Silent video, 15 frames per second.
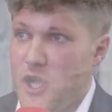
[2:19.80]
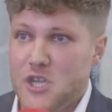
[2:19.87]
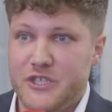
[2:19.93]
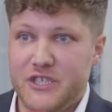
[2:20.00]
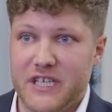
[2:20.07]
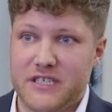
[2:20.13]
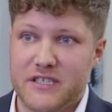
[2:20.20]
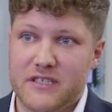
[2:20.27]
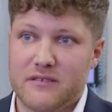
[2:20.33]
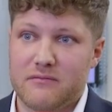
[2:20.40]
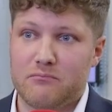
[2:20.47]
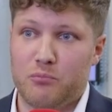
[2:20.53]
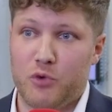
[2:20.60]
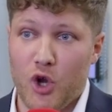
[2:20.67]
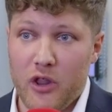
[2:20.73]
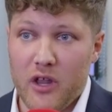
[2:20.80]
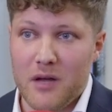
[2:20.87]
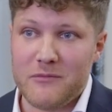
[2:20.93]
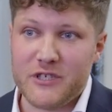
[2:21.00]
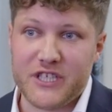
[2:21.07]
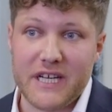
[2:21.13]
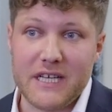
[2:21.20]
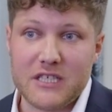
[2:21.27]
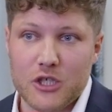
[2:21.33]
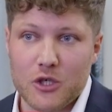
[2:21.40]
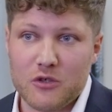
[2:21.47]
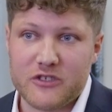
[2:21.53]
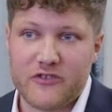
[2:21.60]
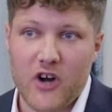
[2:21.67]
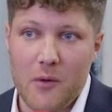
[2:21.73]
purchased Brother machine
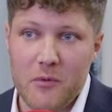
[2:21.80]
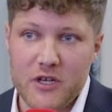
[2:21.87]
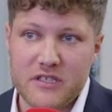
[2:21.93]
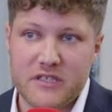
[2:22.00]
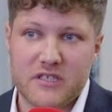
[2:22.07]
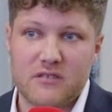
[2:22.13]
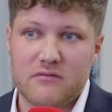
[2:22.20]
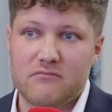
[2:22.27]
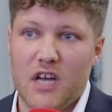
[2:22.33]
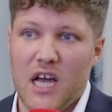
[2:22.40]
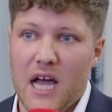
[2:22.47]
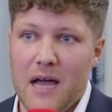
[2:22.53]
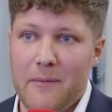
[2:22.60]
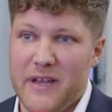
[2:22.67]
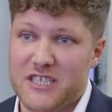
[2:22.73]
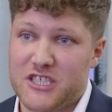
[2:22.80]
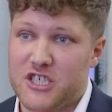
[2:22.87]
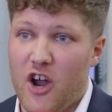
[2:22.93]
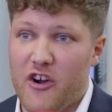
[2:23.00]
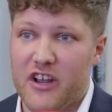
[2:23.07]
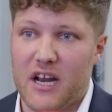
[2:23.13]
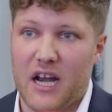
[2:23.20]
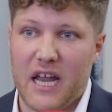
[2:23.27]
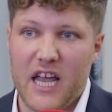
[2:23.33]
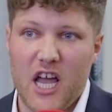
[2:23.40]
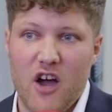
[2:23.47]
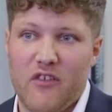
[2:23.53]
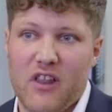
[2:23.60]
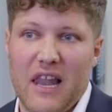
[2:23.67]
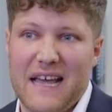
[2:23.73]
tools from us
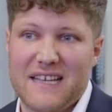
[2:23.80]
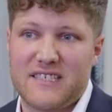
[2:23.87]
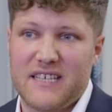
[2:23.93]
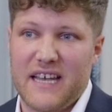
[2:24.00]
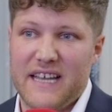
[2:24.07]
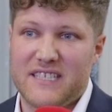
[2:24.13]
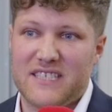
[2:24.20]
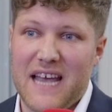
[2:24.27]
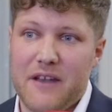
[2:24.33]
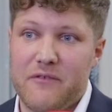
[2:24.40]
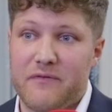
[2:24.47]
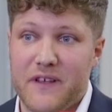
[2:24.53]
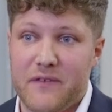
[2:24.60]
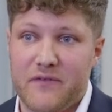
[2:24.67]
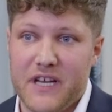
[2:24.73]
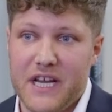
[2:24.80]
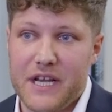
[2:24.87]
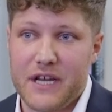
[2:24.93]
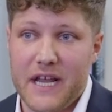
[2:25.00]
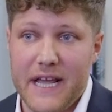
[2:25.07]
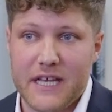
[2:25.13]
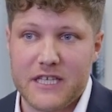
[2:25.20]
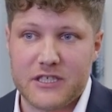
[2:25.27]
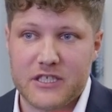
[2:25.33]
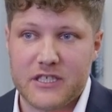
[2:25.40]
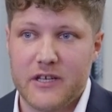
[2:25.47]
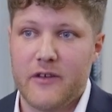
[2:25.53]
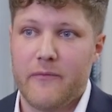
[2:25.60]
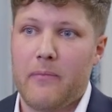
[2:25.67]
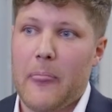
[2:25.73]
historically over the last, say, 10-15
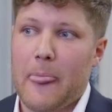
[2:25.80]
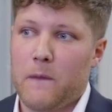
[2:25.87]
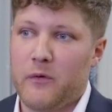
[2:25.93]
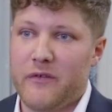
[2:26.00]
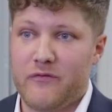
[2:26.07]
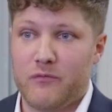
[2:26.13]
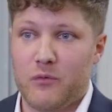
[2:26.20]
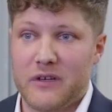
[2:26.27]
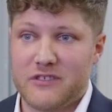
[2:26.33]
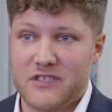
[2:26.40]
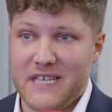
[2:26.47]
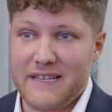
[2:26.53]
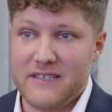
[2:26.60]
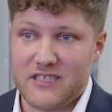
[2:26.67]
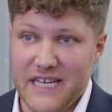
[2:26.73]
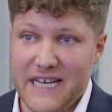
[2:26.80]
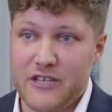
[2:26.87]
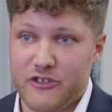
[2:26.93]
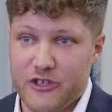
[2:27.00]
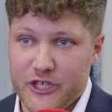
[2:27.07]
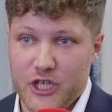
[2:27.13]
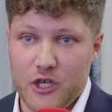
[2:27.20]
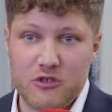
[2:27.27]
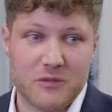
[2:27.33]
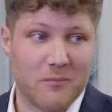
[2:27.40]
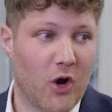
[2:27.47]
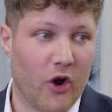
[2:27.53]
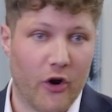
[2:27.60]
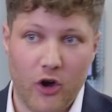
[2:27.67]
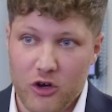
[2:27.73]
years. We've since introduced
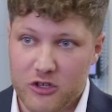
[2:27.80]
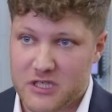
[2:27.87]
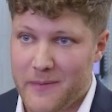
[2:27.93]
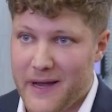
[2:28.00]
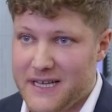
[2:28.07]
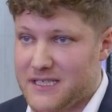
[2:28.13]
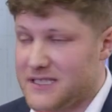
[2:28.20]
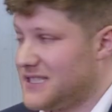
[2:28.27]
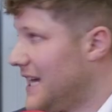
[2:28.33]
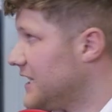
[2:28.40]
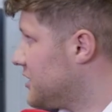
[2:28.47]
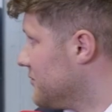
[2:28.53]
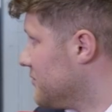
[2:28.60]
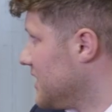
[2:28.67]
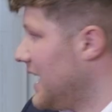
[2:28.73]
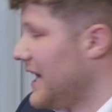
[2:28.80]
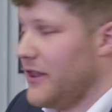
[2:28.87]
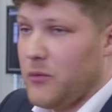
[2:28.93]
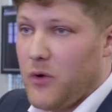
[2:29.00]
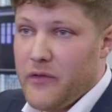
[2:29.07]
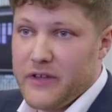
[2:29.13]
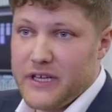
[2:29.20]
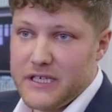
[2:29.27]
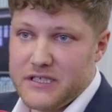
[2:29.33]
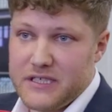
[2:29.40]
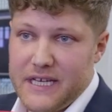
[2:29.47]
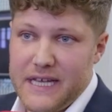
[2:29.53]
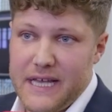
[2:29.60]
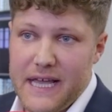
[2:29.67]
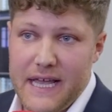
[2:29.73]
more automated setups like the one that you see